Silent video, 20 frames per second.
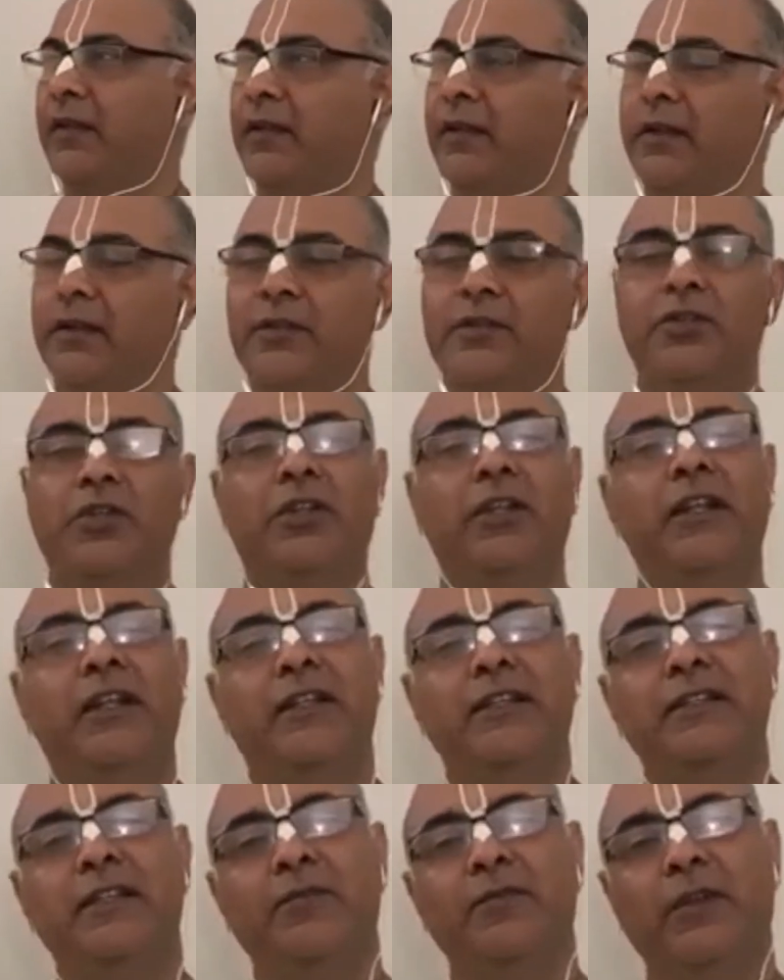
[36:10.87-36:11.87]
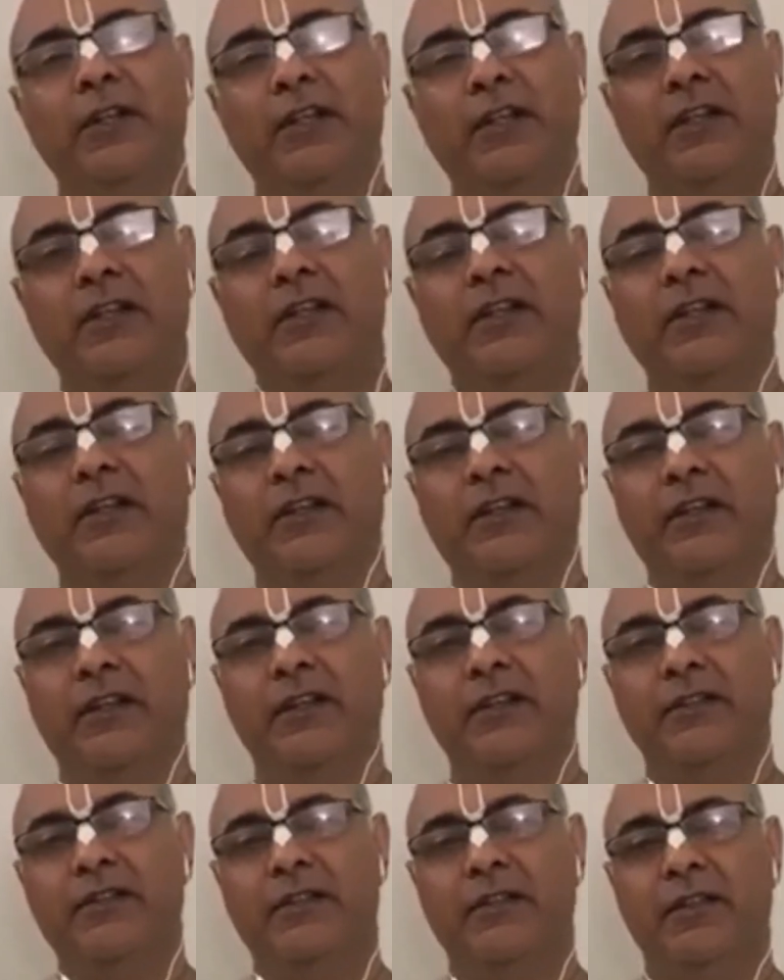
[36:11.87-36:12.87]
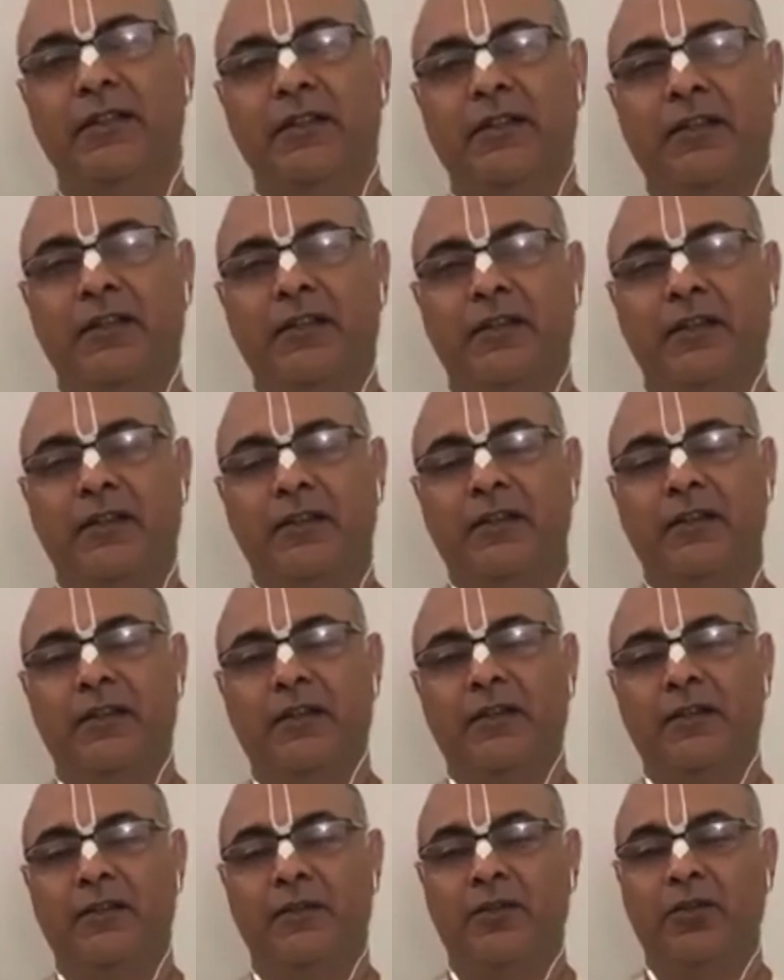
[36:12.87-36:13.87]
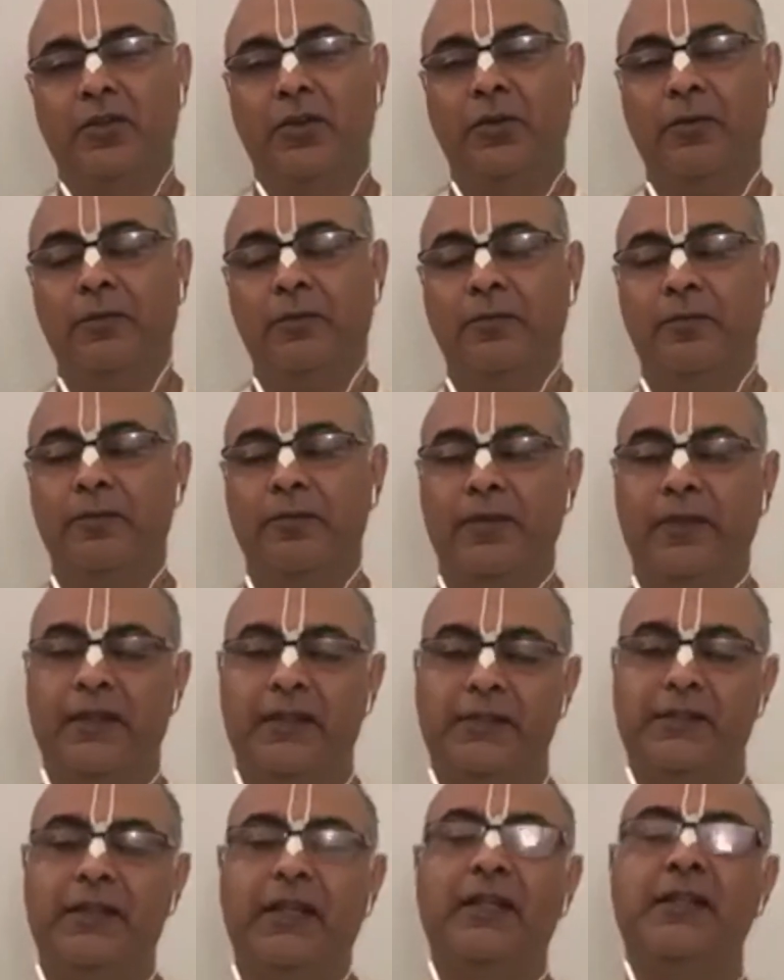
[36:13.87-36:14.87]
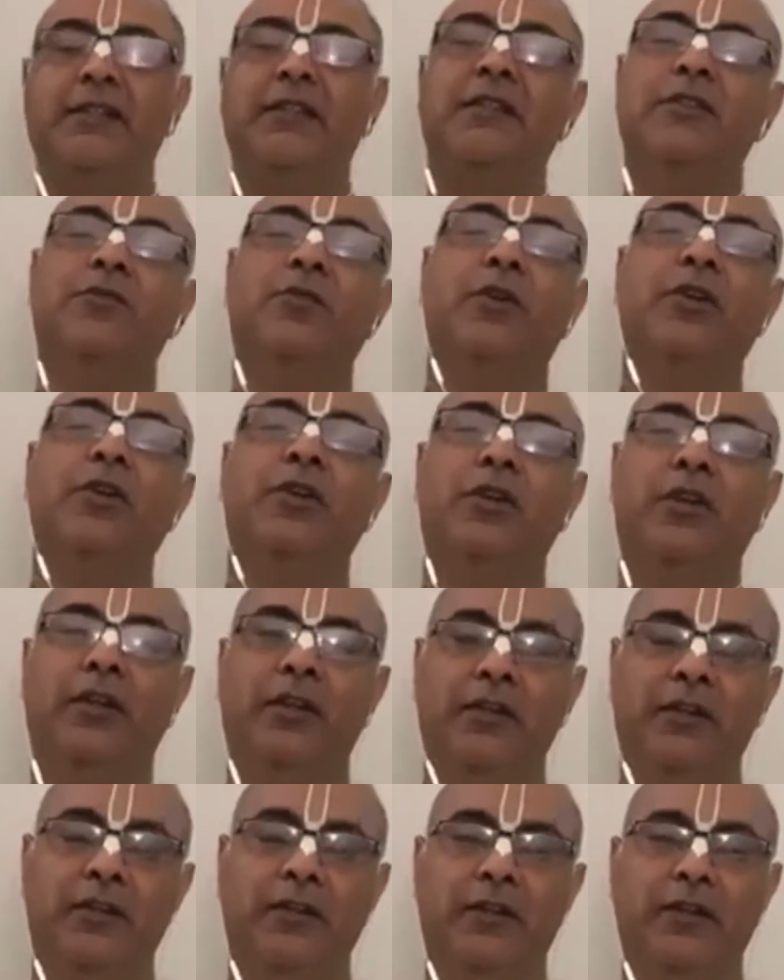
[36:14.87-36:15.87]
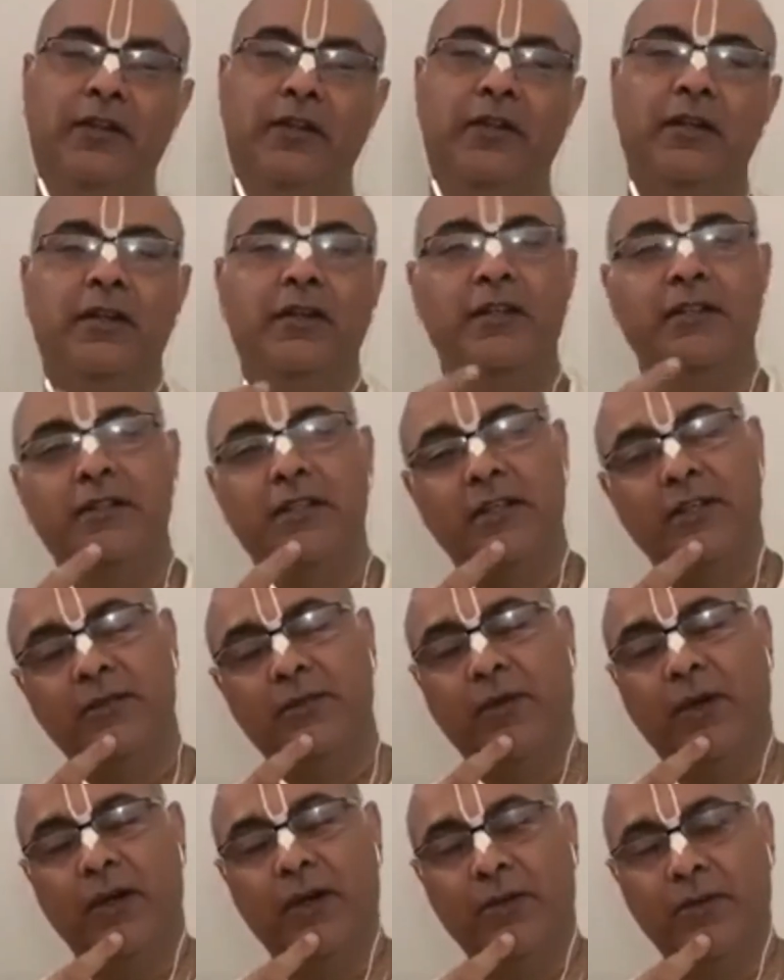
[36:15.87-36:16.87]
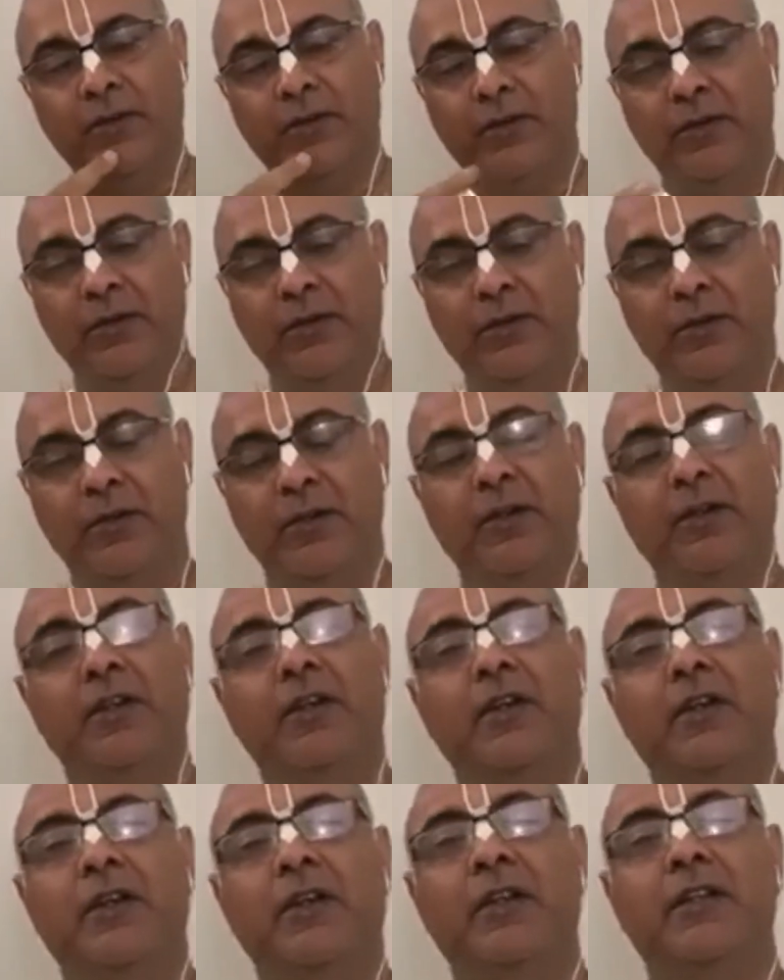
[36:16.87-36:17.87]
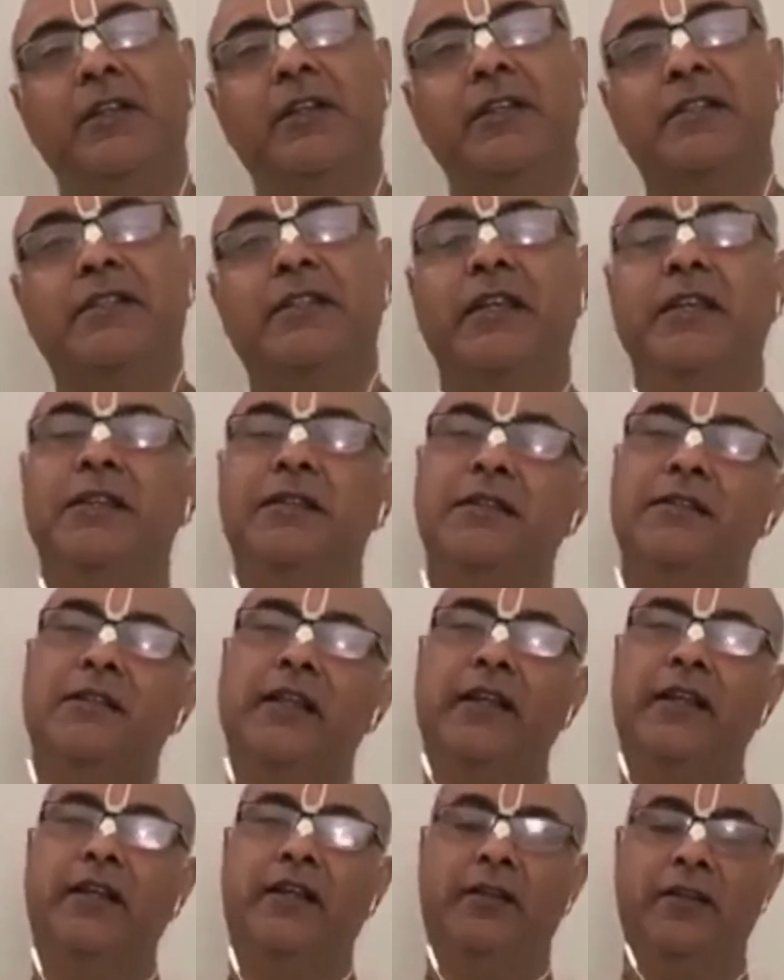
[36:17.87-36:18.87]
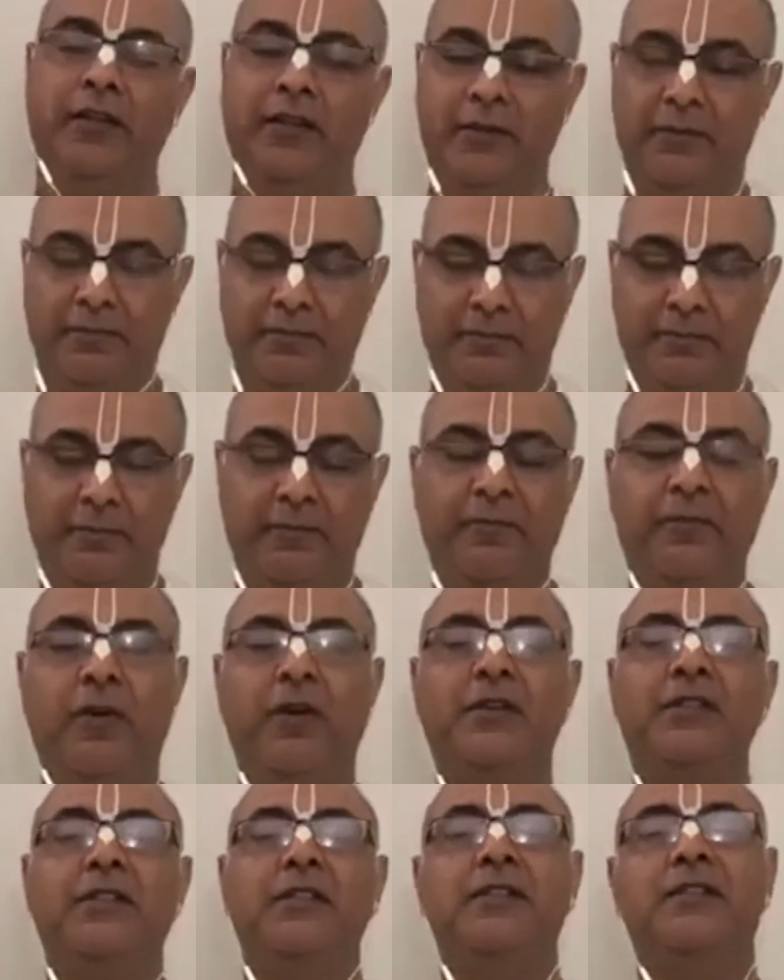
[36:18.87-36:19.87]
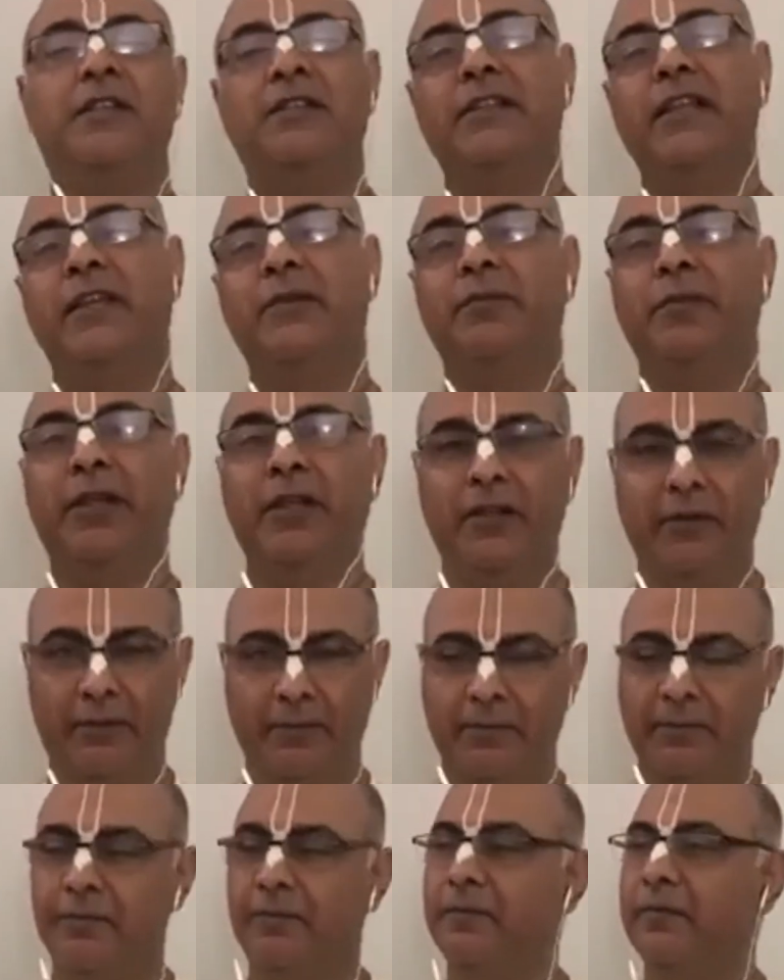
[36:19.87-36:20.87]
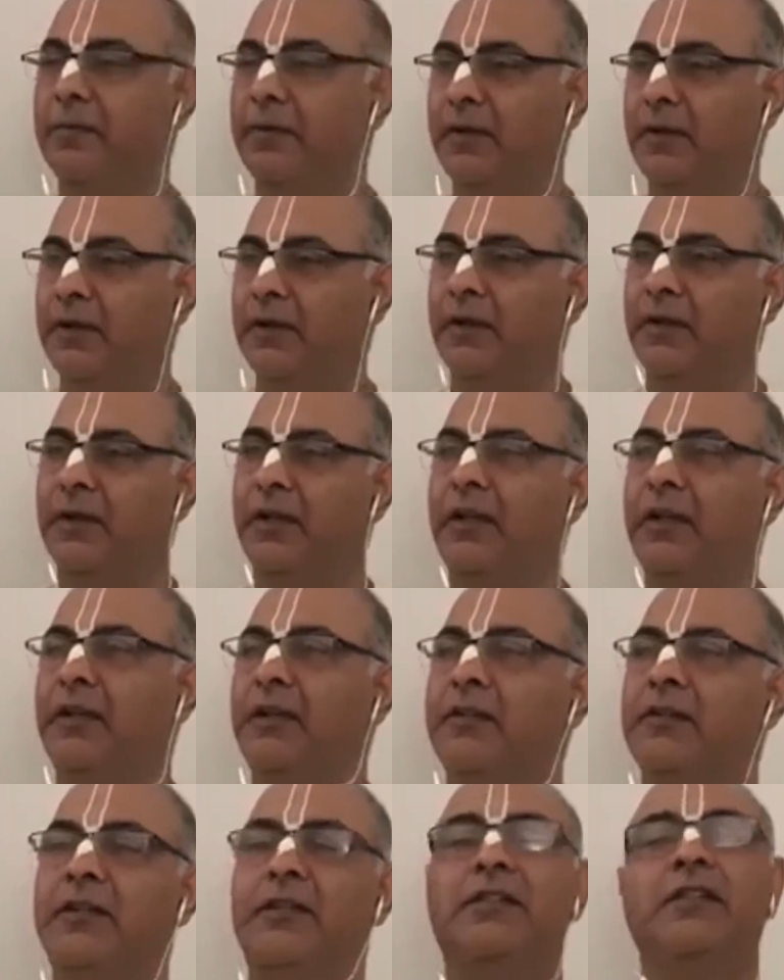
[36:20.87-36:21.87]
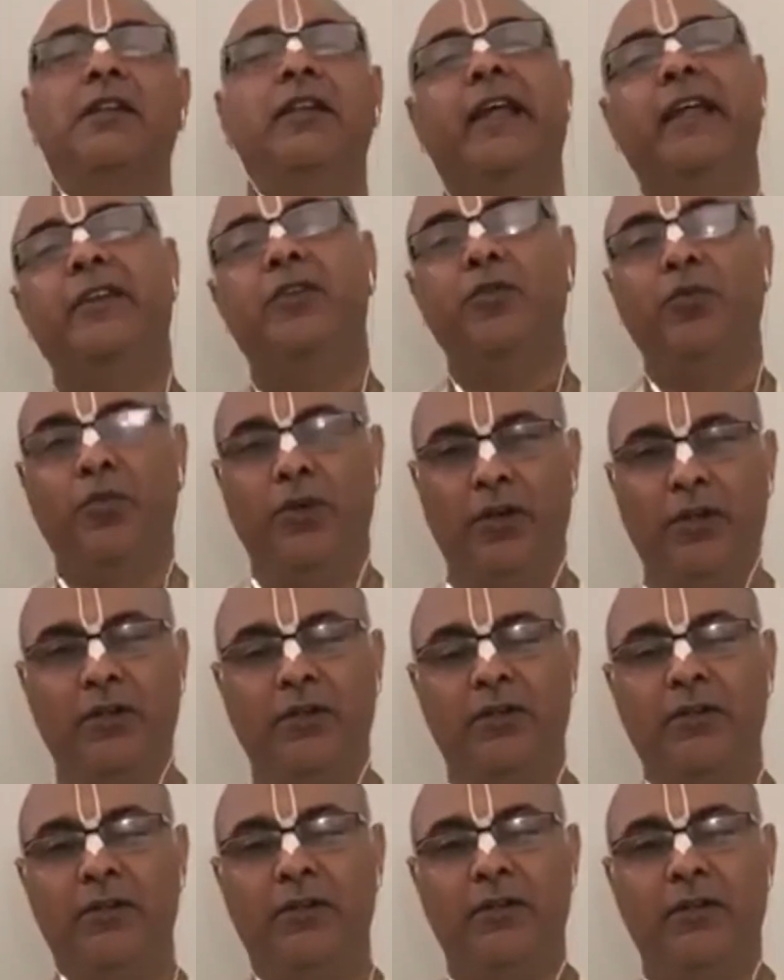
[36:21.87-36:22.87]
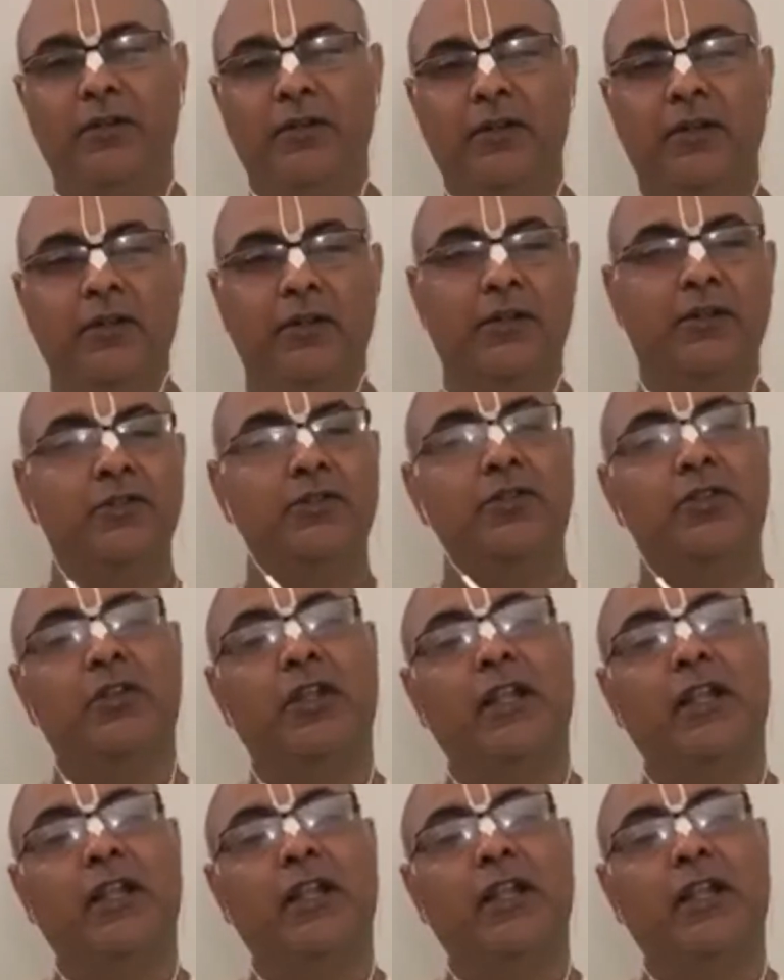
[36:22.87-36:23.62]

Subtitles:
So the lesson we learn here is, so the sage says, what do you learn? He says, wow, the sage is like, the fox is just like me, doesn't like to work. So the